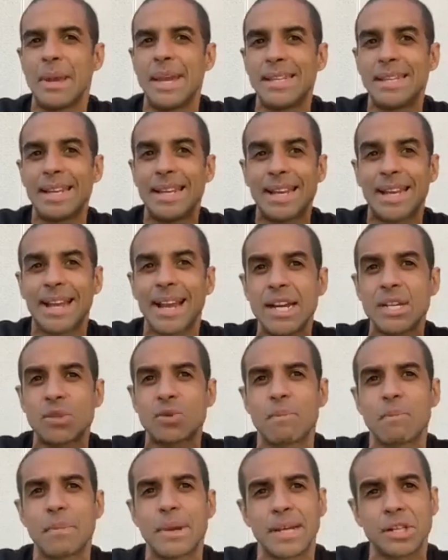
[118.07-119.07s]
He's engaged
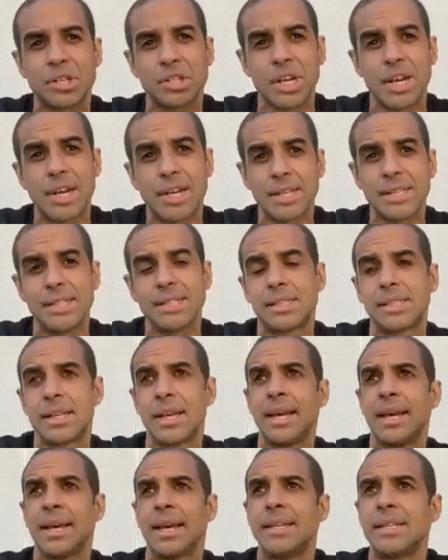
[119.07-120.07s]
with me. I shared his
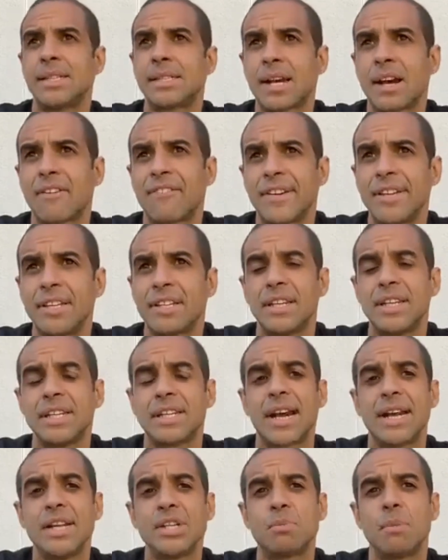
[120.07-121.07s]
stuff, his
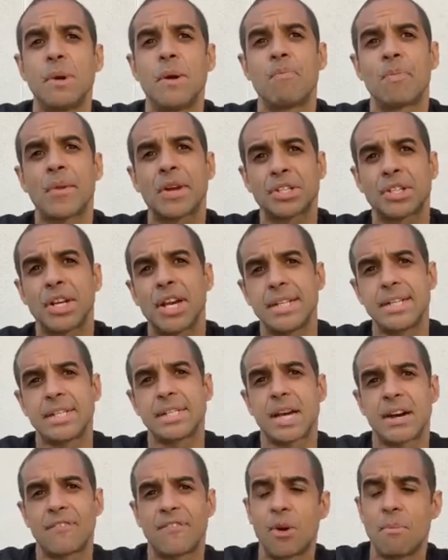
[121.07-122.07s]
engagement. I shared his
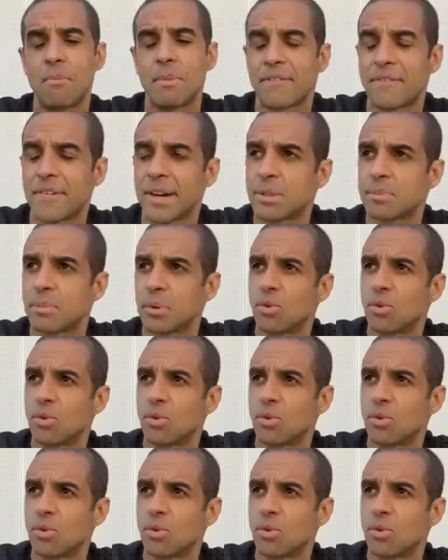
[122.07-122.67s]
stuff on my Facebook